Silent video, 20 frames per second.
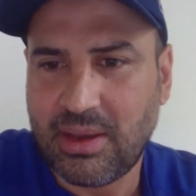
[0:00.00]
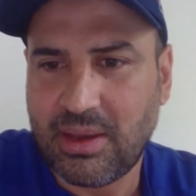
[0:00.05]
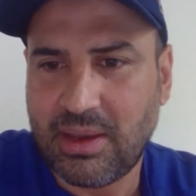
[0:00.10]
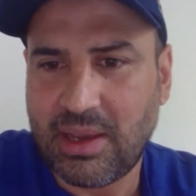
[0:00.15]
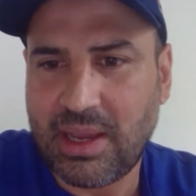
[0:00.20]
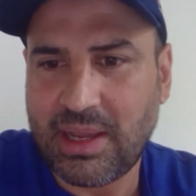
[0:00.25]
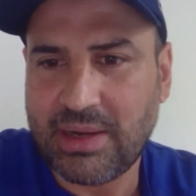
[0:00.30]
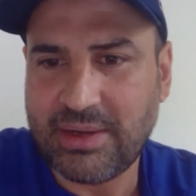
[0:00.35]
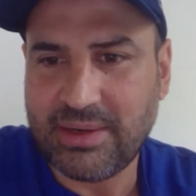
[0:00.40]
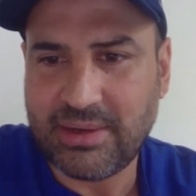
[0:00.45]

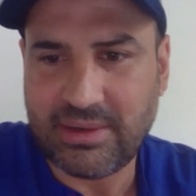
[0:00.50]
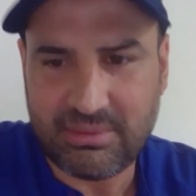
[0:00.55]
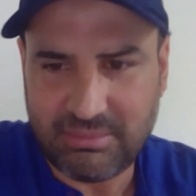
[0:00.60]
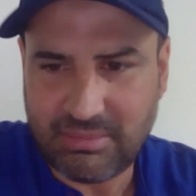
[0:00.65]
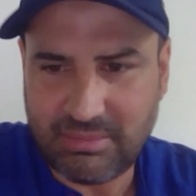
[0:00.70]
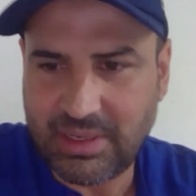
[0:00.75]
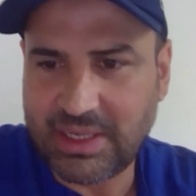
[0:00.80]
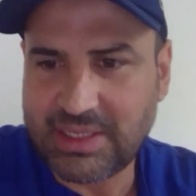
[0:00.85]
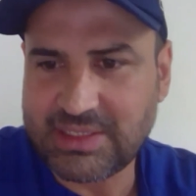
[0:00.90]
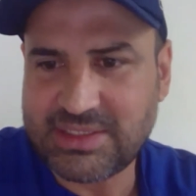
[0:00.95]
And
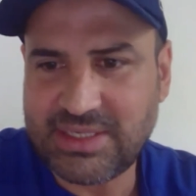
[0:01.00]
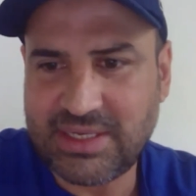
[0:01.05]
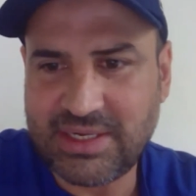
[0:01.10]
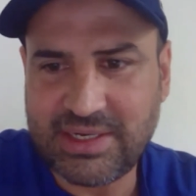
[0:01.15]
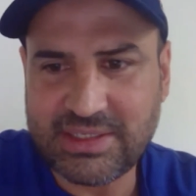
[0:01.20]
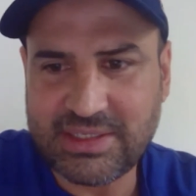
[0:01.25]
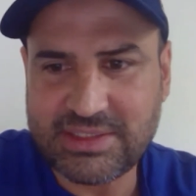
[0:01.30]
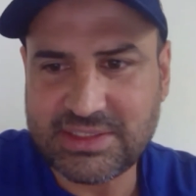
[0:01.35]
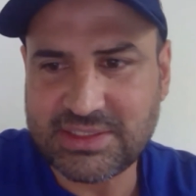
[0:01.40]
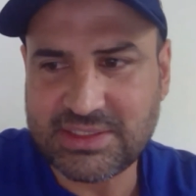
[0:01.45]
like I said,
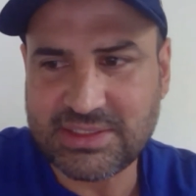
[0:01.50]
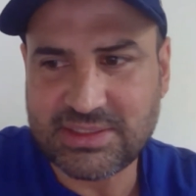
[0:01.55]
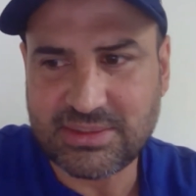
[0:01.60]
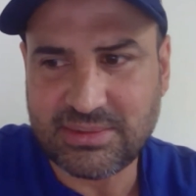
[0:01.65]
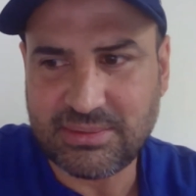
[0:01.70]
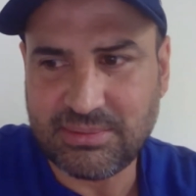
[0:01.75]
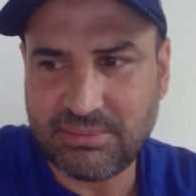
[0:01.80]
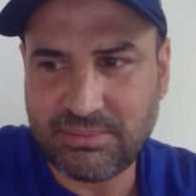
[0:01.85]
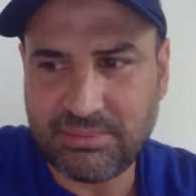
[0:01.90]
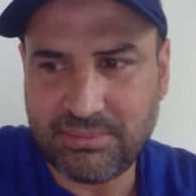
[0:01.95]
it's
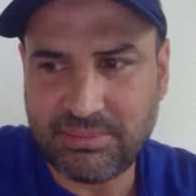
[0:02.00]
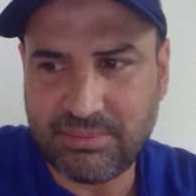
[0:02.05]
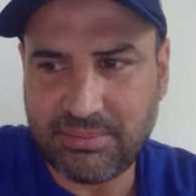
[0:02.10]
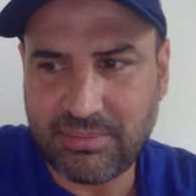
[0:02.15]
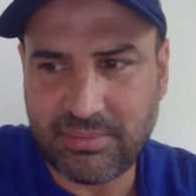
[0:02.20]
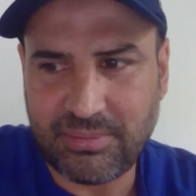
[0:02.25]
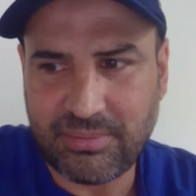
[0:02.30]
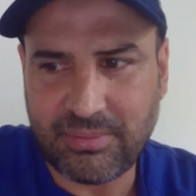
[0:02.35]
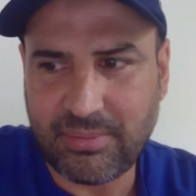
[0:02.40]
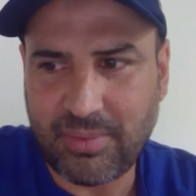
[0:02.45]

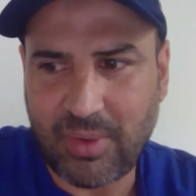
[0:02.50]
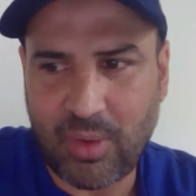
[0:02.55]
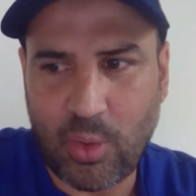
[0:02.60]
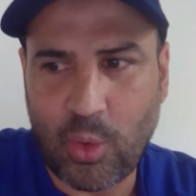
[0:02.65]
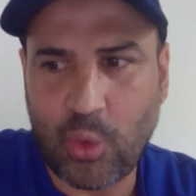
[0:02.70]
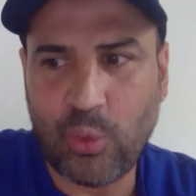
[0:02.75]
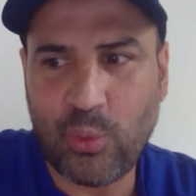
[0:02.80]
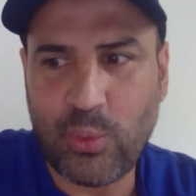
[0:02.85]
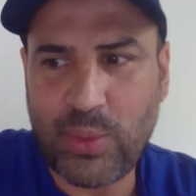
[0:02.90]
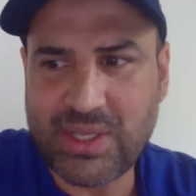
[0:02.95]

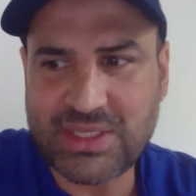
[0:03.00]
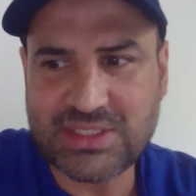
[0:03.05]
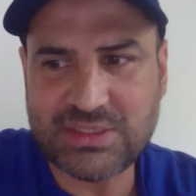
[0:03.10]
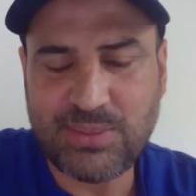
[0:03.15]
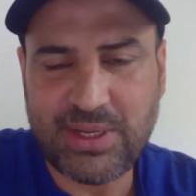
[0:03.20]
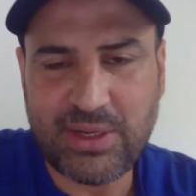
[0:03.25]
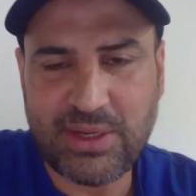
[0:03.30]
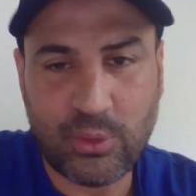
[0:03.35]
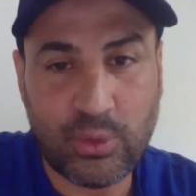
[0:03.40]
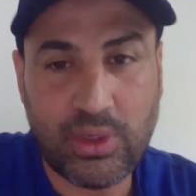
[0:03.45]
always
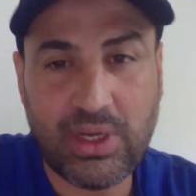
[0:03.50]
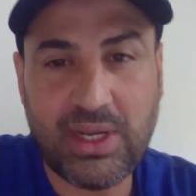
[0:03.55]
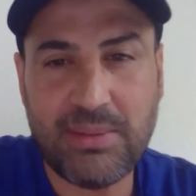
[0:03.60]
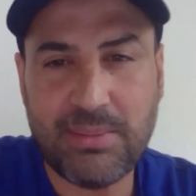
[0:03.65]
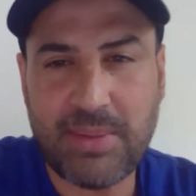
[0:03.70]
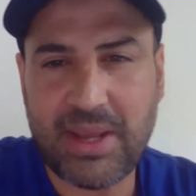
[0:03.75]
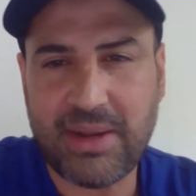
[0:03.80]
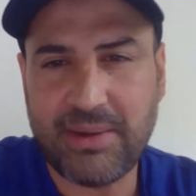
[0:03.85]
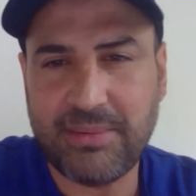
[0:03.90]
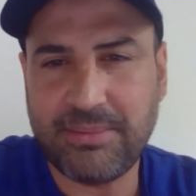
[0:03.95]
been only
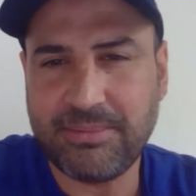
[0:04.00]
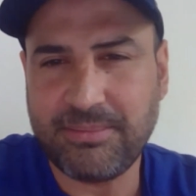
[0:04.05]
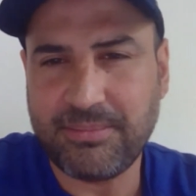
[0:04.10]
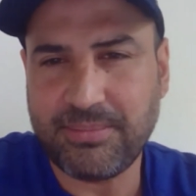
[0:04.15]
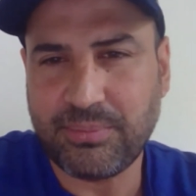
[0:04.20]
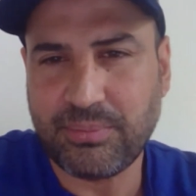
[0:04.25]
men.